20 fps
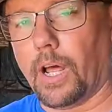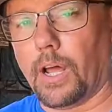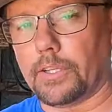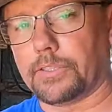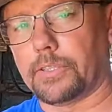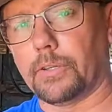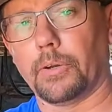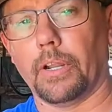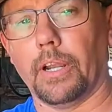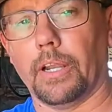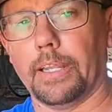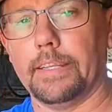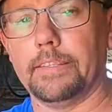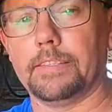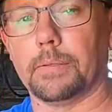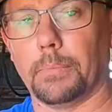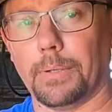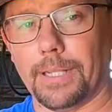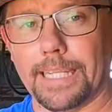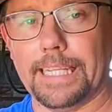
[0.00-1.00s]
also going to
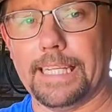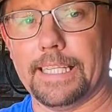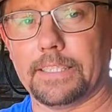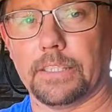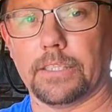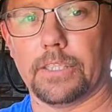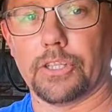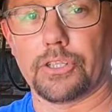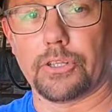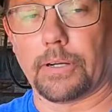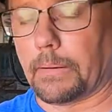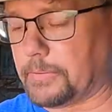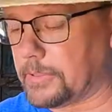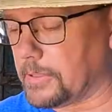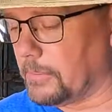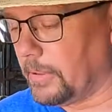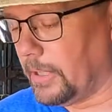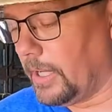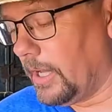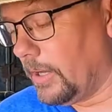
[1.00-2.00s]
leave some links in the
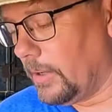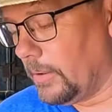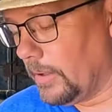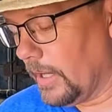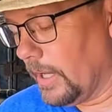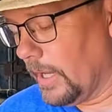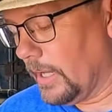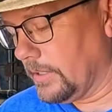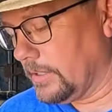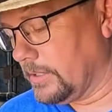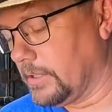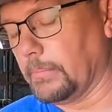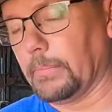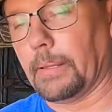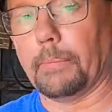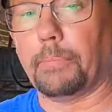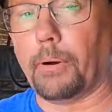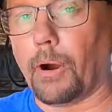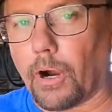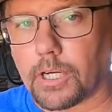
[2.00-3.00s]
description below to some
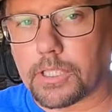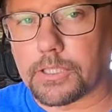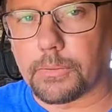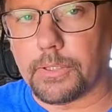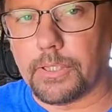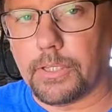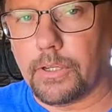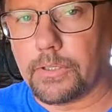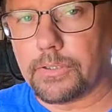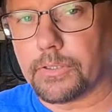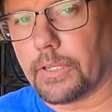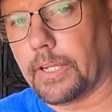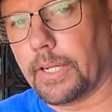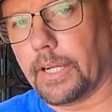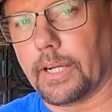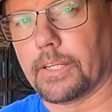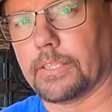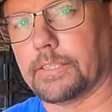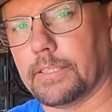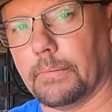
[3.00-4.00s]
of the parts we use on
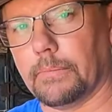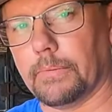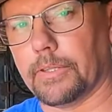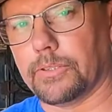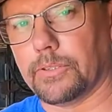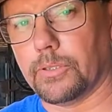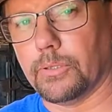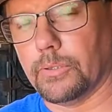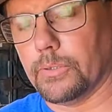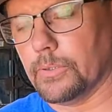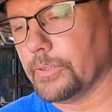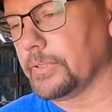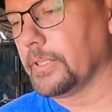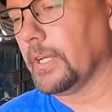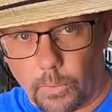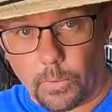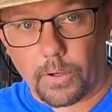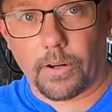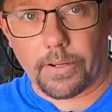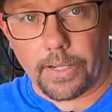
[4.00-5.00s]
here and some of the tools.
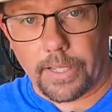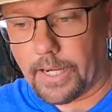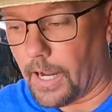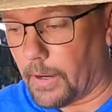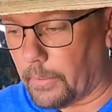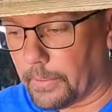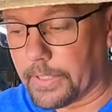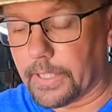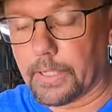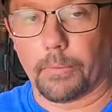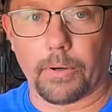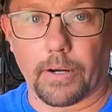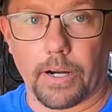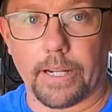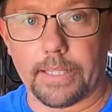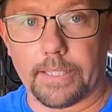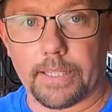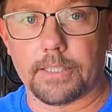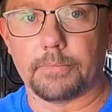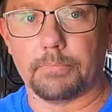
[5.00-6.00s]
So we're going to get on with it. We're
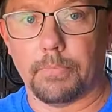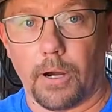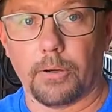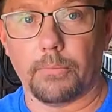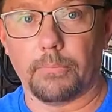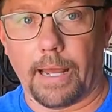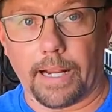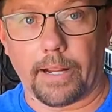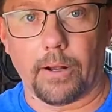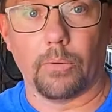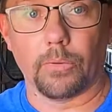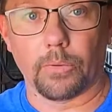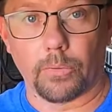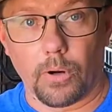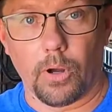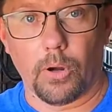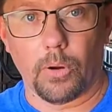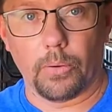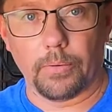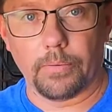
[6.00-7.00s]
going to get this boat back on the
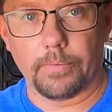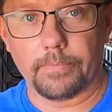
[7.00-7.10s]
road.